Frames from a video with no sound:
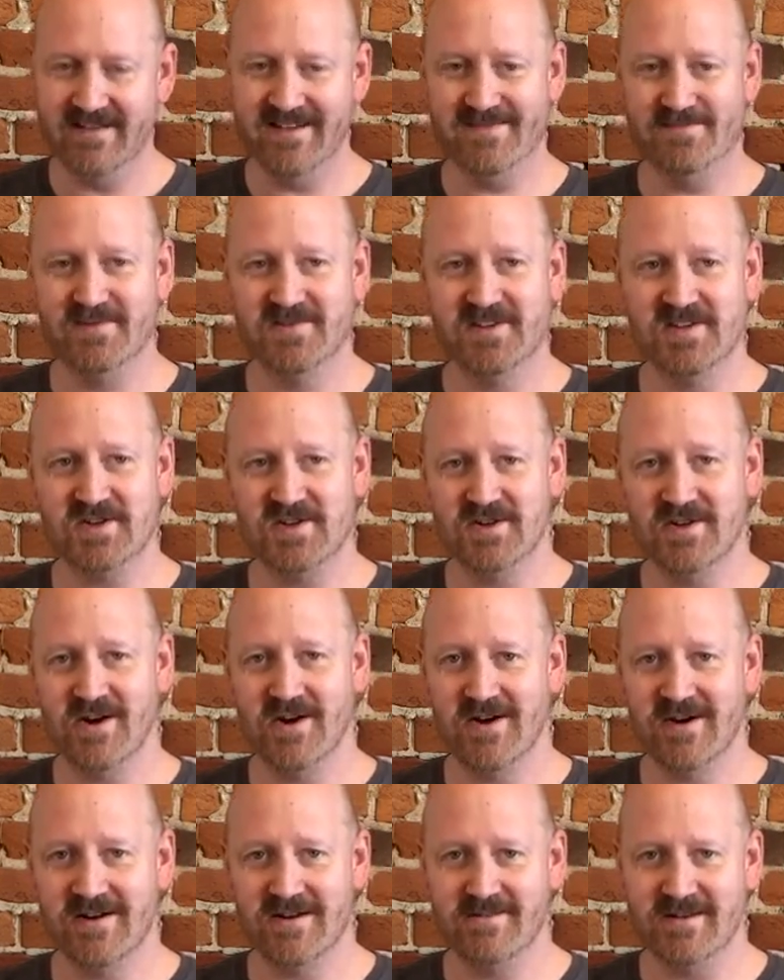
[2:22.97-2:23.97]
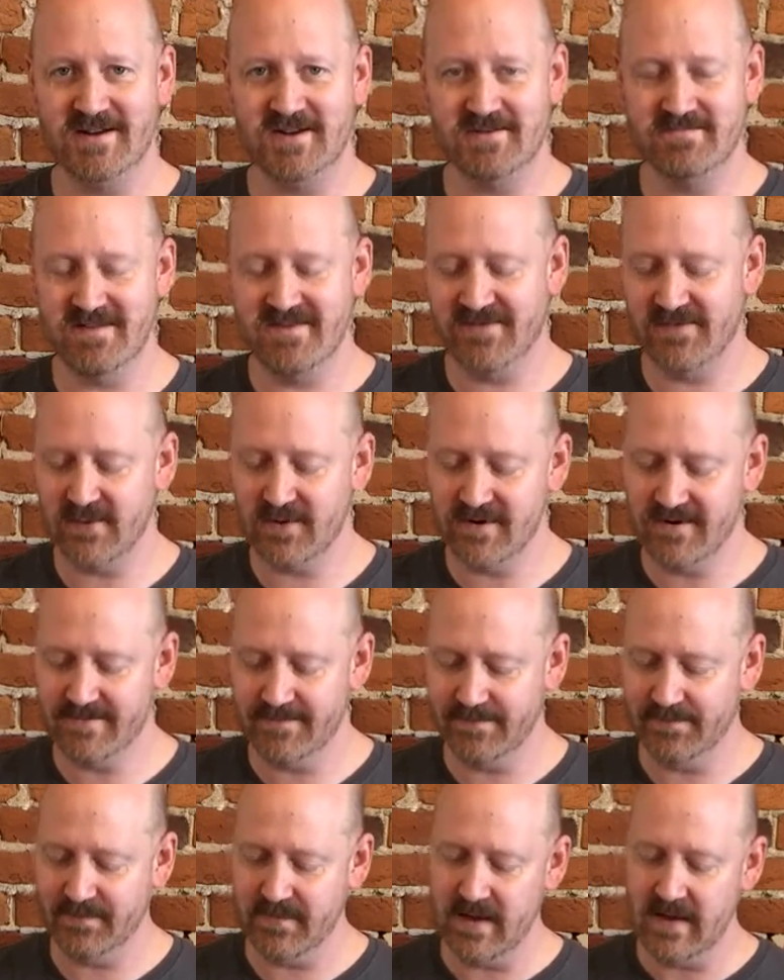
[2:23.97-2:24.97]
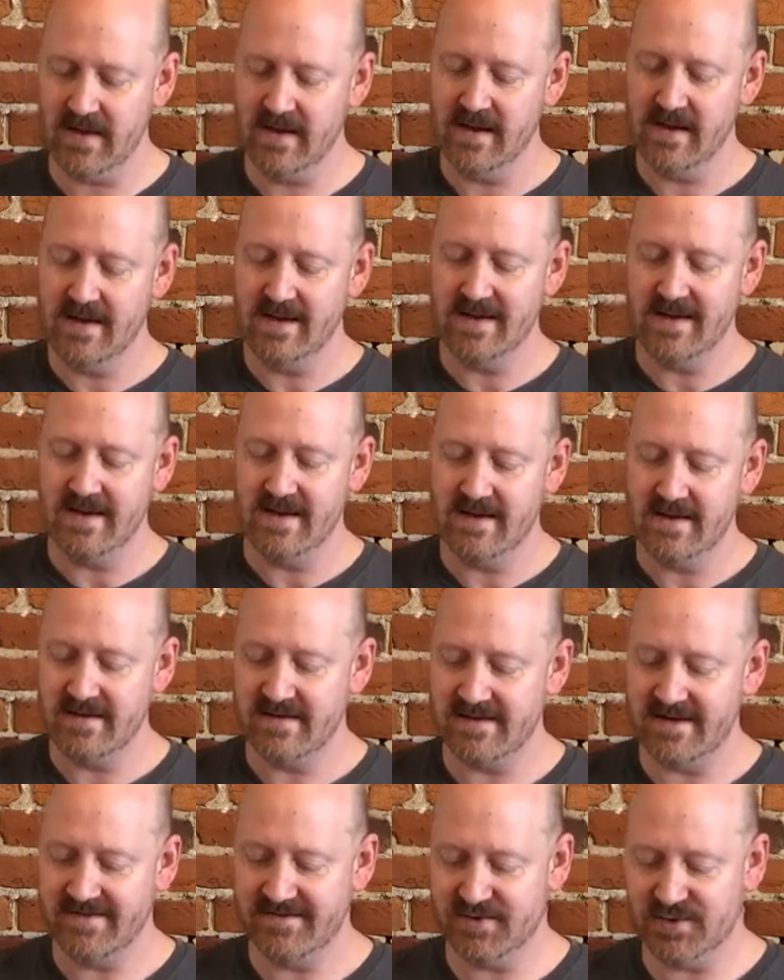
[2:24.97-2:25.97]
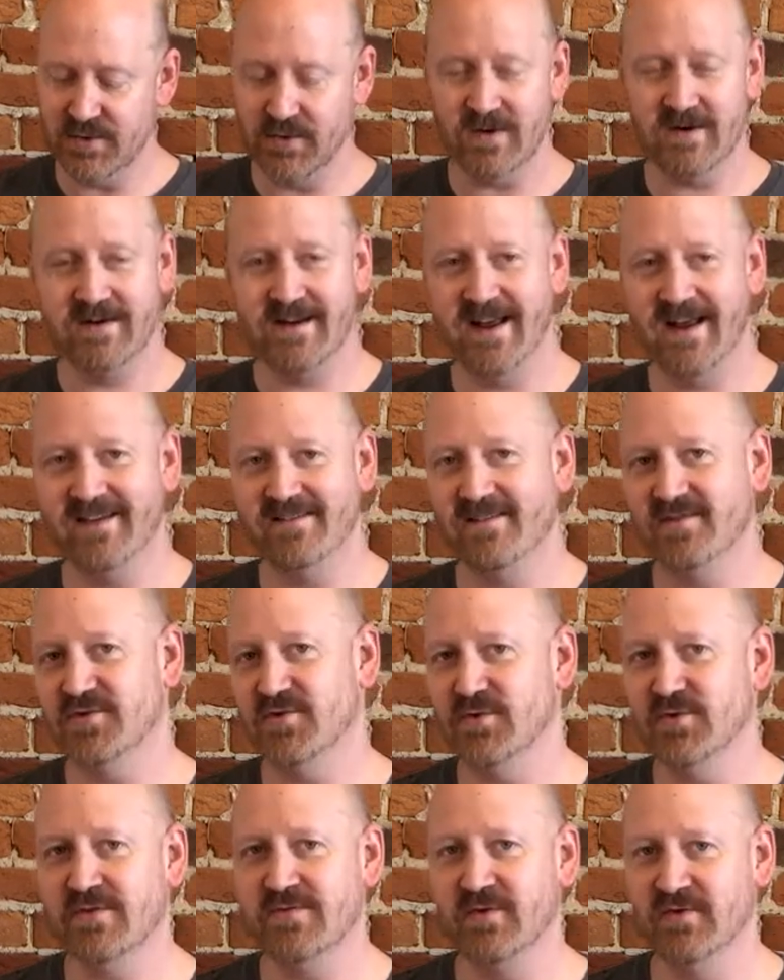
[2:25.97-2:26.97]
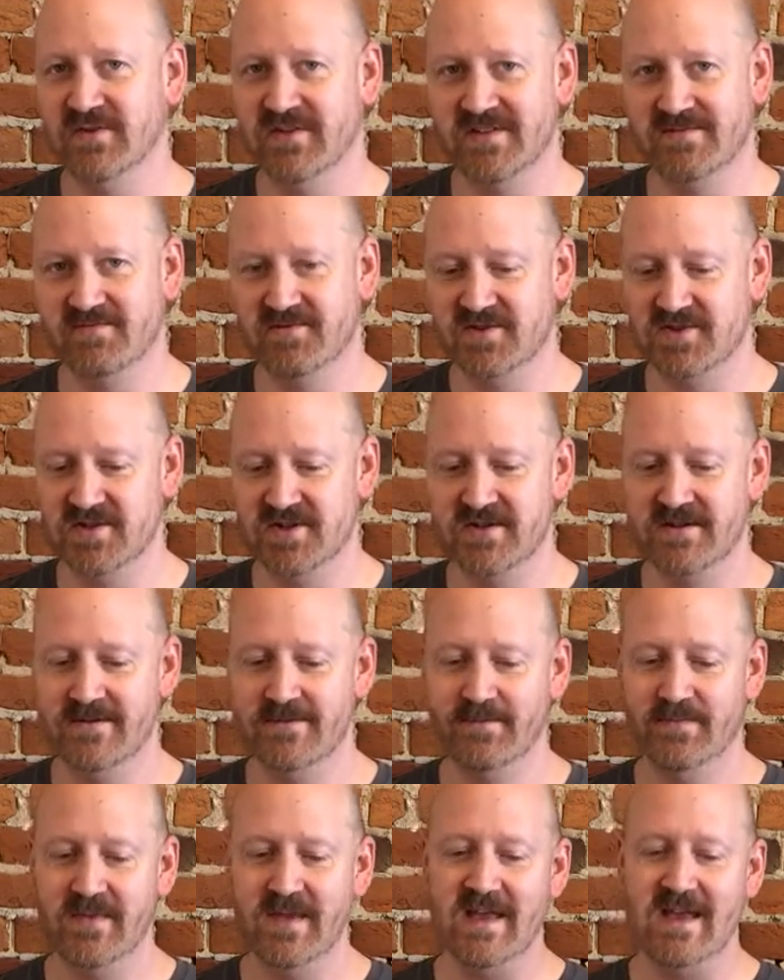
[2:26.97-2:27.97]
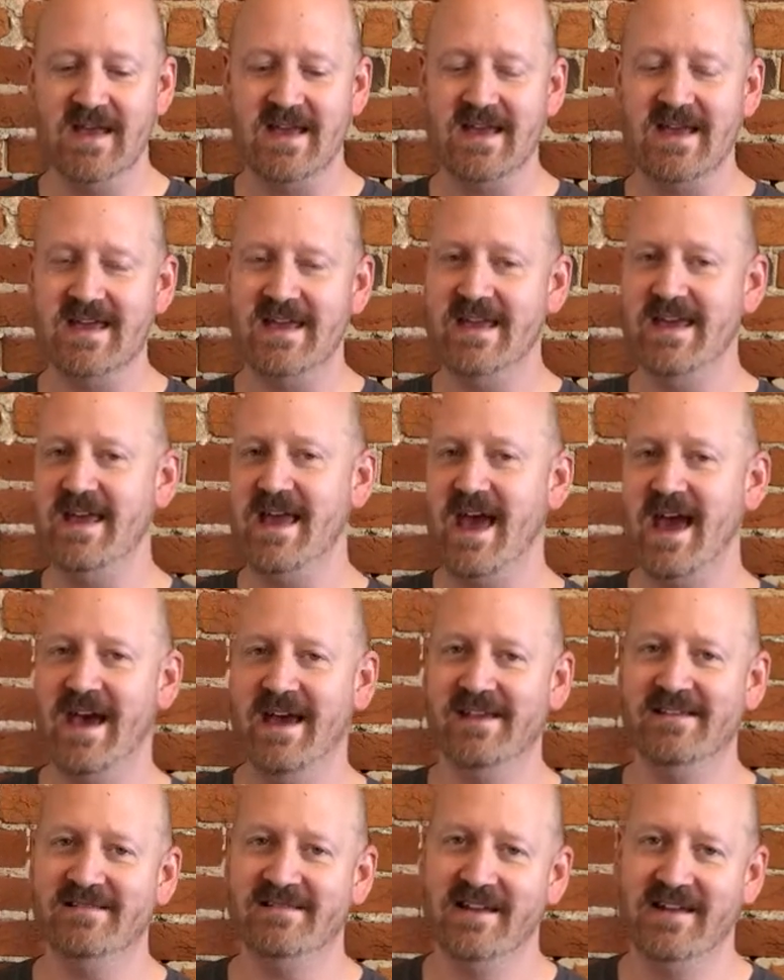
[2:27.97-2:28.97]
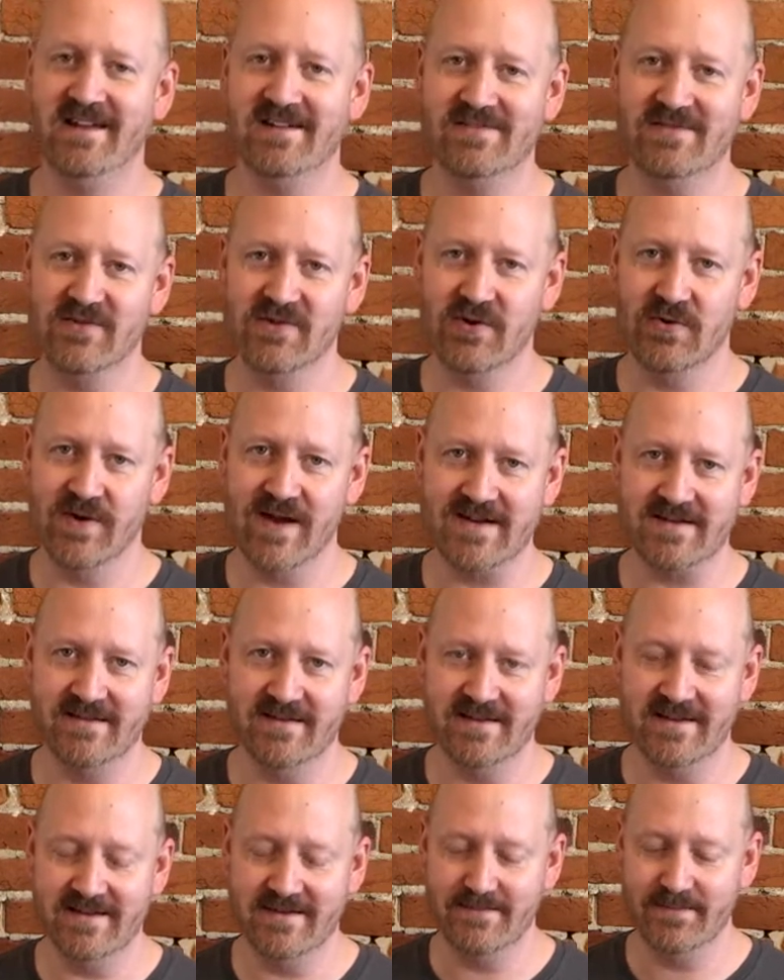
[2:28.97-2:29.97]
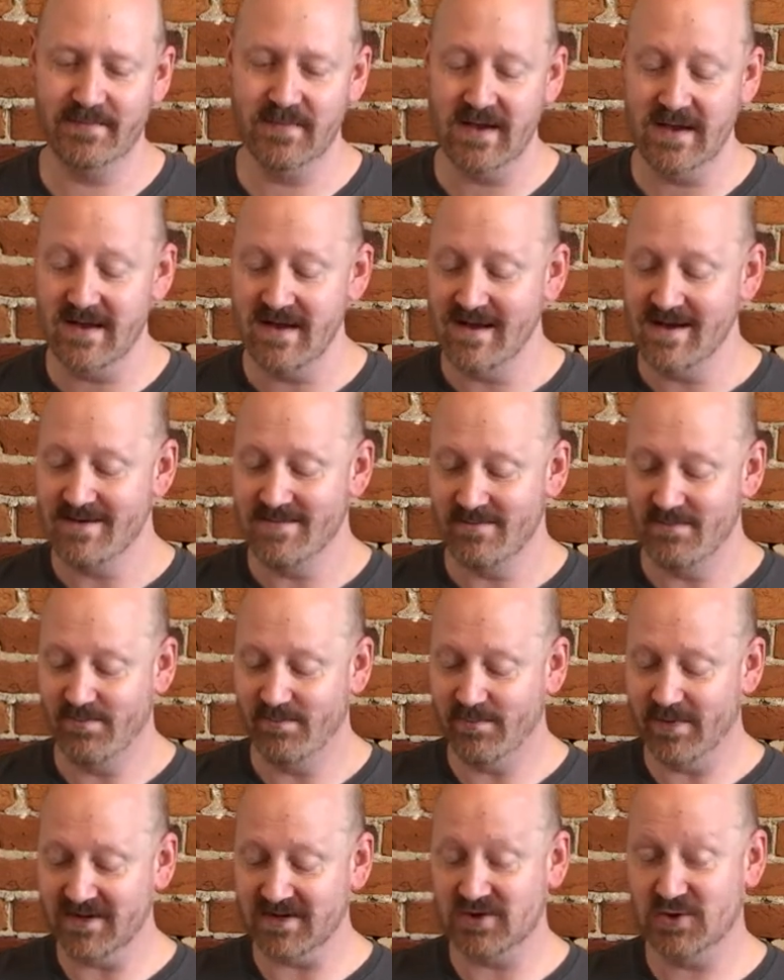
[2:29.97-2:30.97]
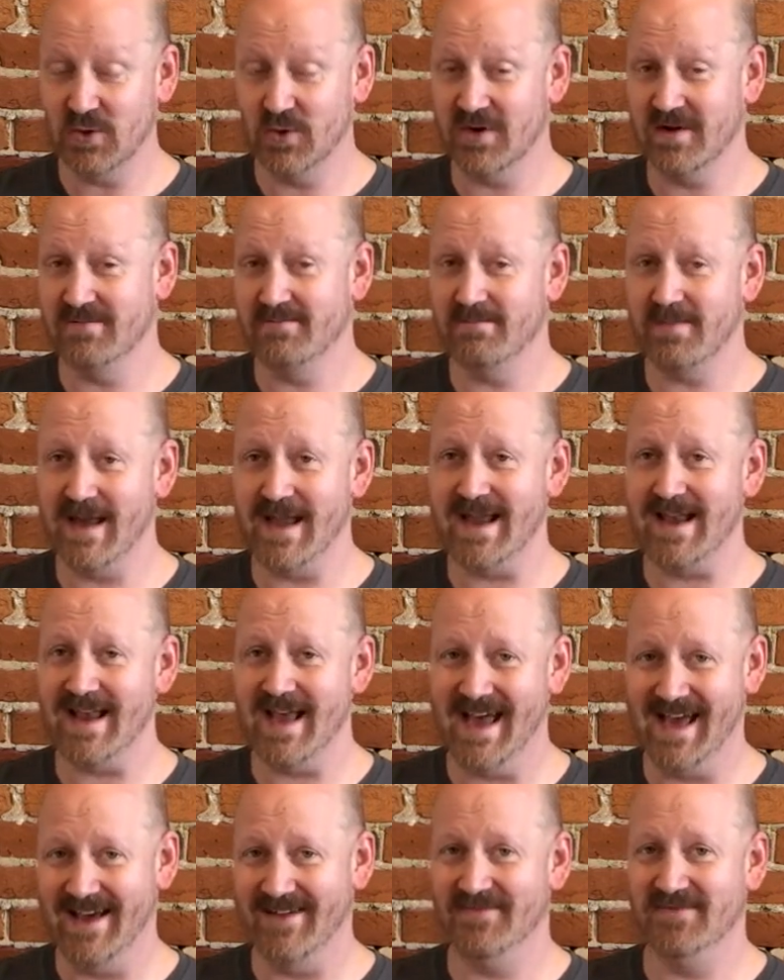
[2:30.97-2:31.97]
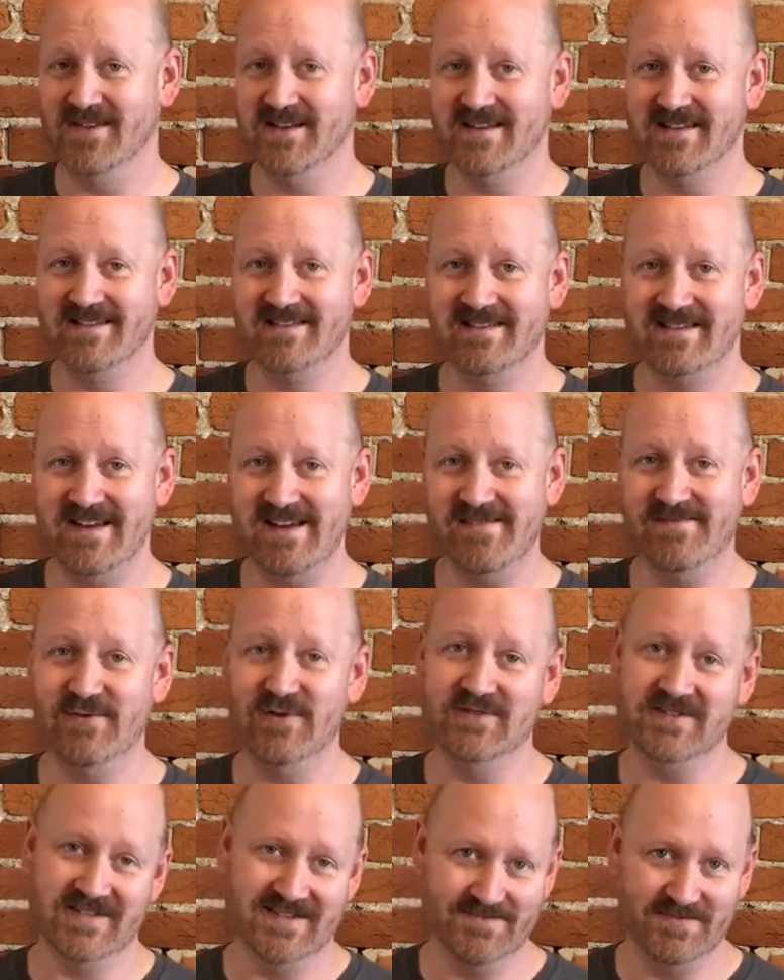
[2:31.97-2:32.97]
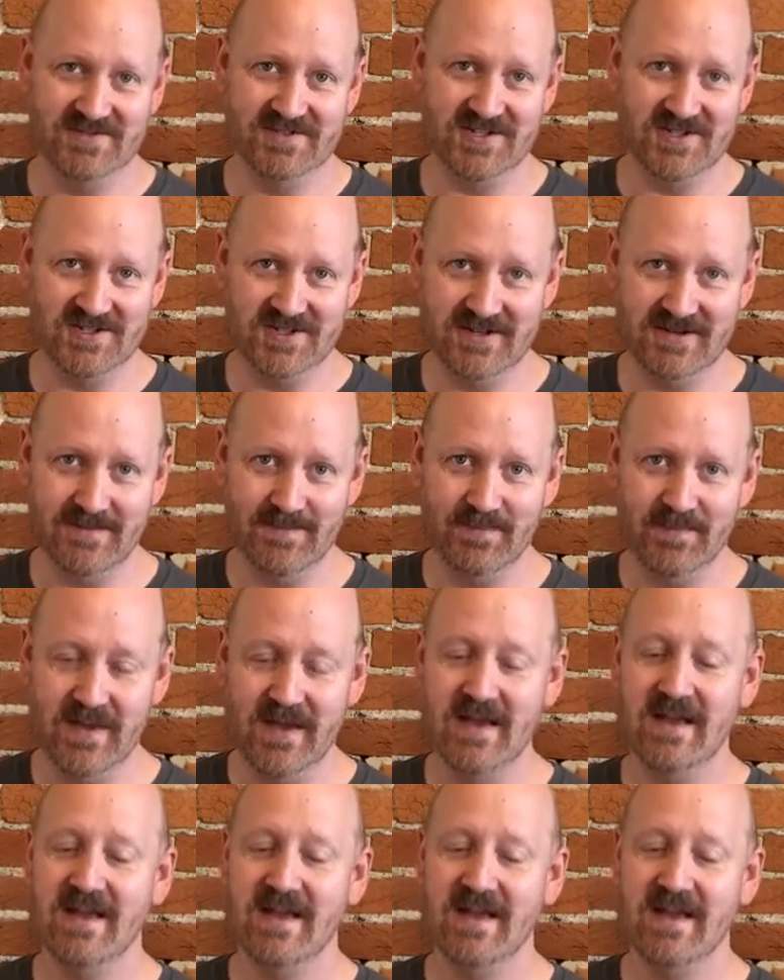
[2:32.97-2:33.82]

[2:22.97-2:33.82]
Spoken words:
disposition card I mentioned before? If Jordan has a truthful disposition, he has to answer correctly. But Jordan might have the deceitful disposition,